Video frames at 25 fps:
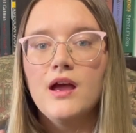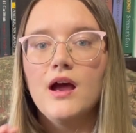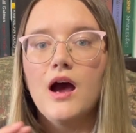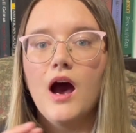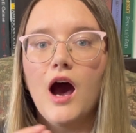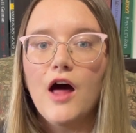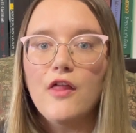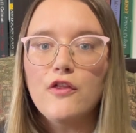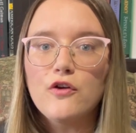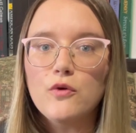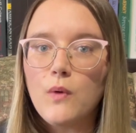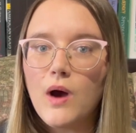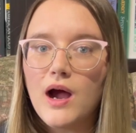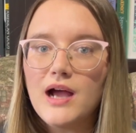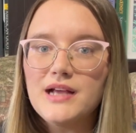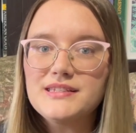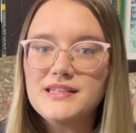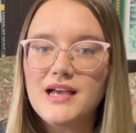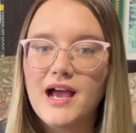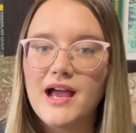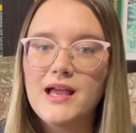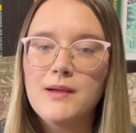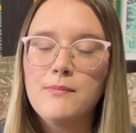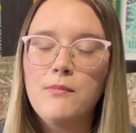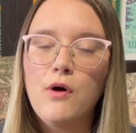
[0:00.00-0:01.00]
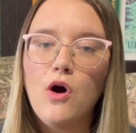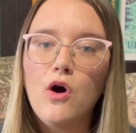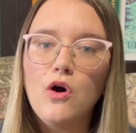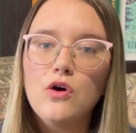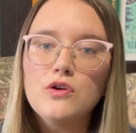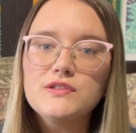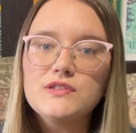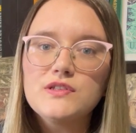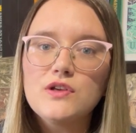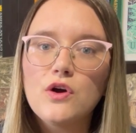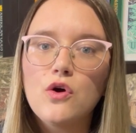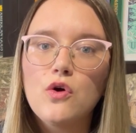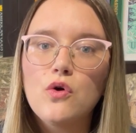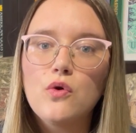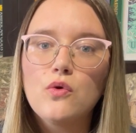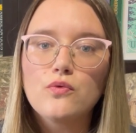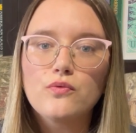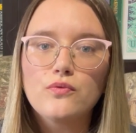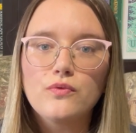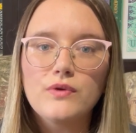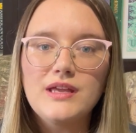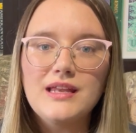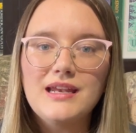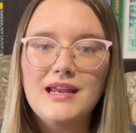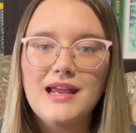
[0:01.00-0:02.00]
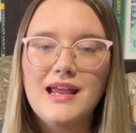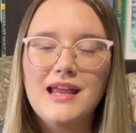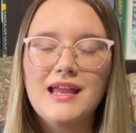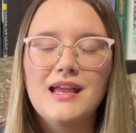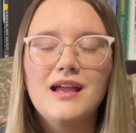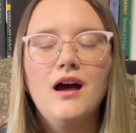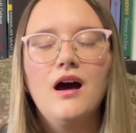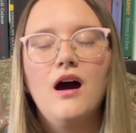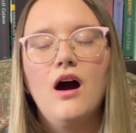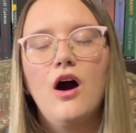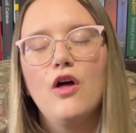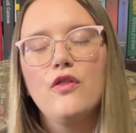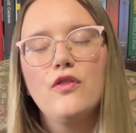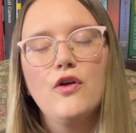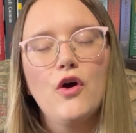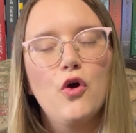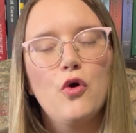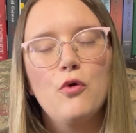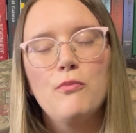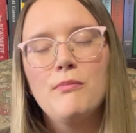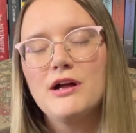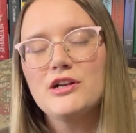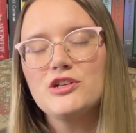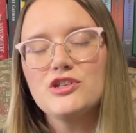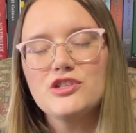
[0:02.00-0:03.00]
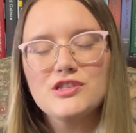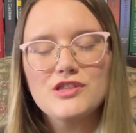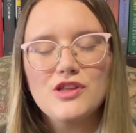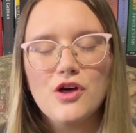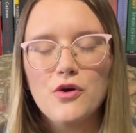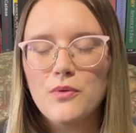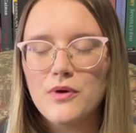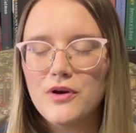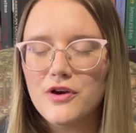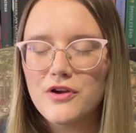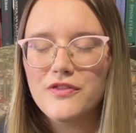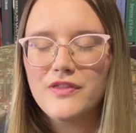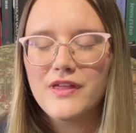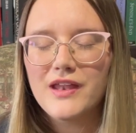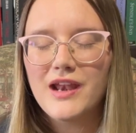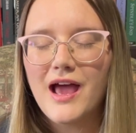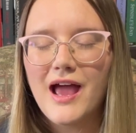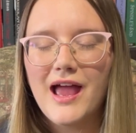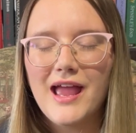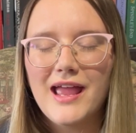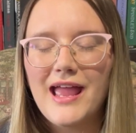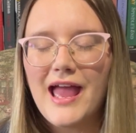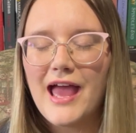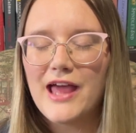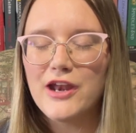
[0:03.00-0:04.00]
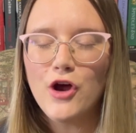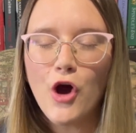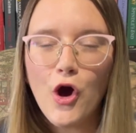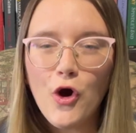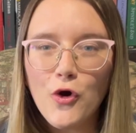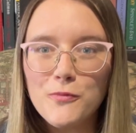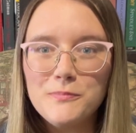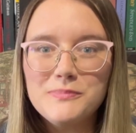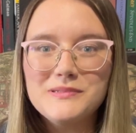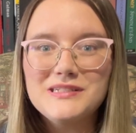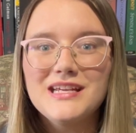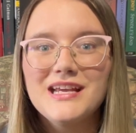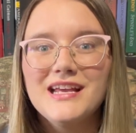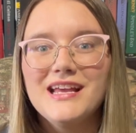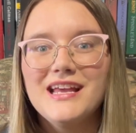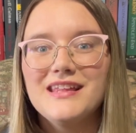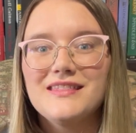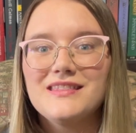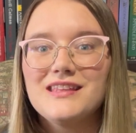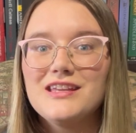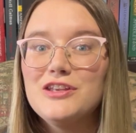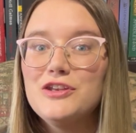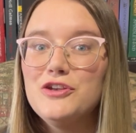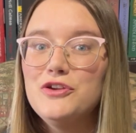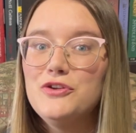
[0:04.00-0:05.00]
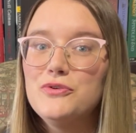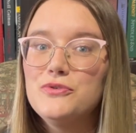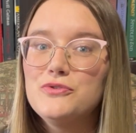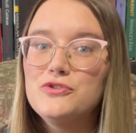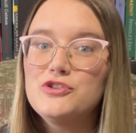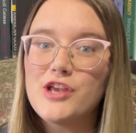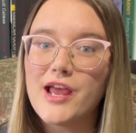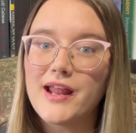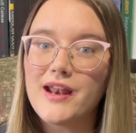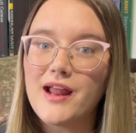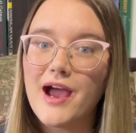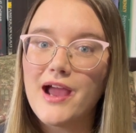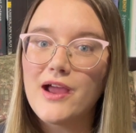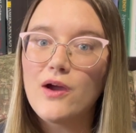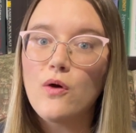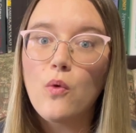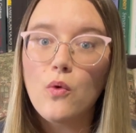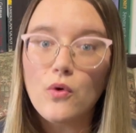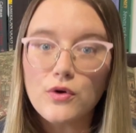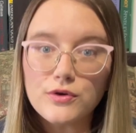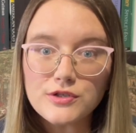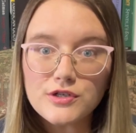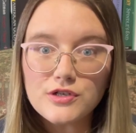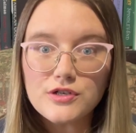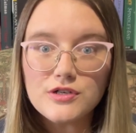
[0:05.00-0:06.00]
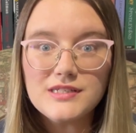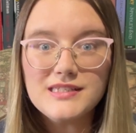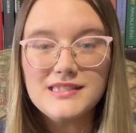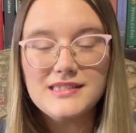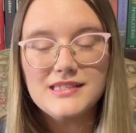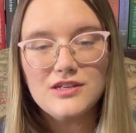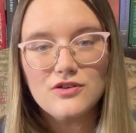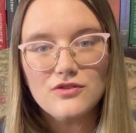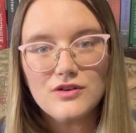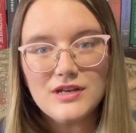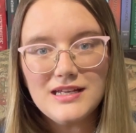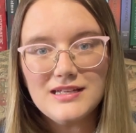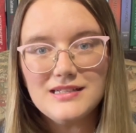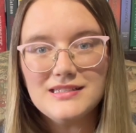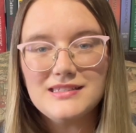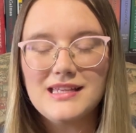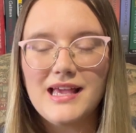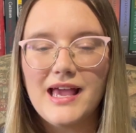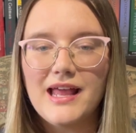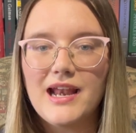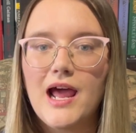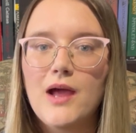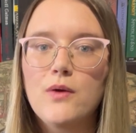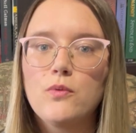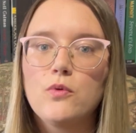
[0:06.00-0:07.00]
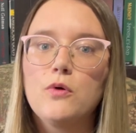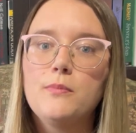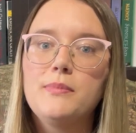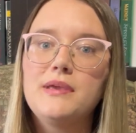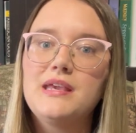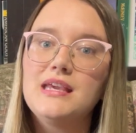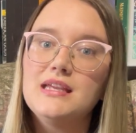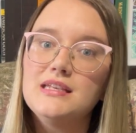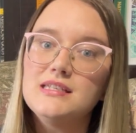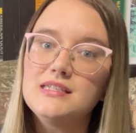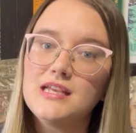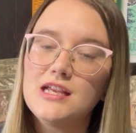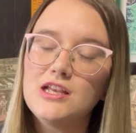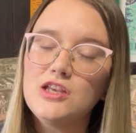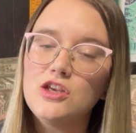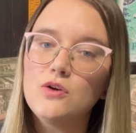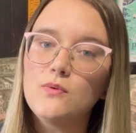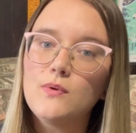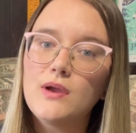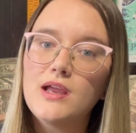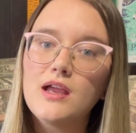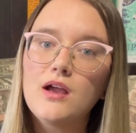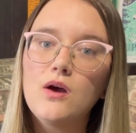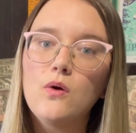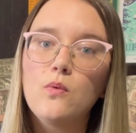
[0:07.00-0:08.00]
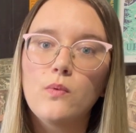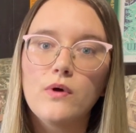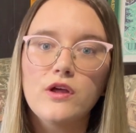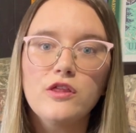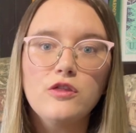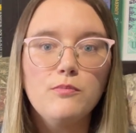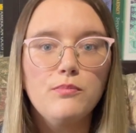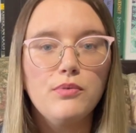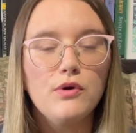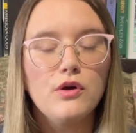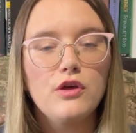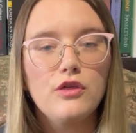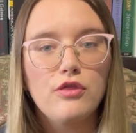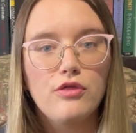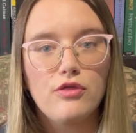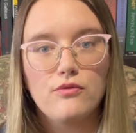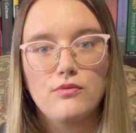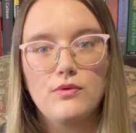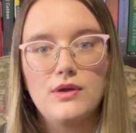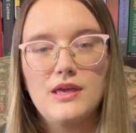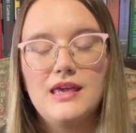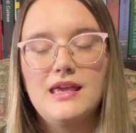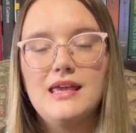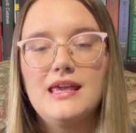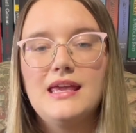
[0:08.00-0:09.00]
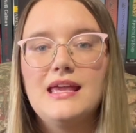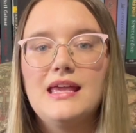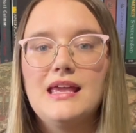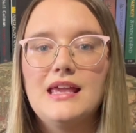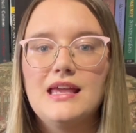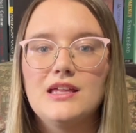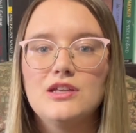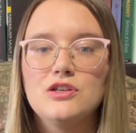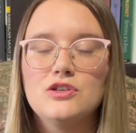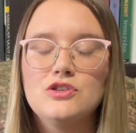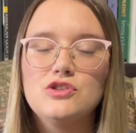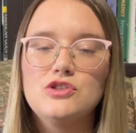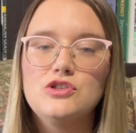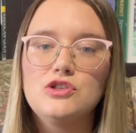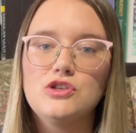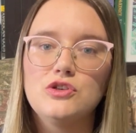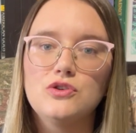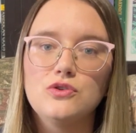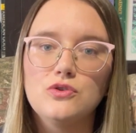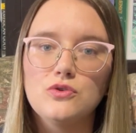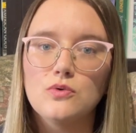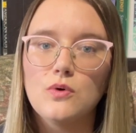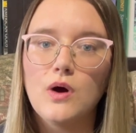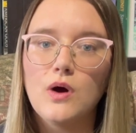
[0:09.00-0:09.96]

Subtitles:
Otherwise, I am also reading, although much slower than I had hoped, the new Jedi Order series, and I will be continuing with book 3 into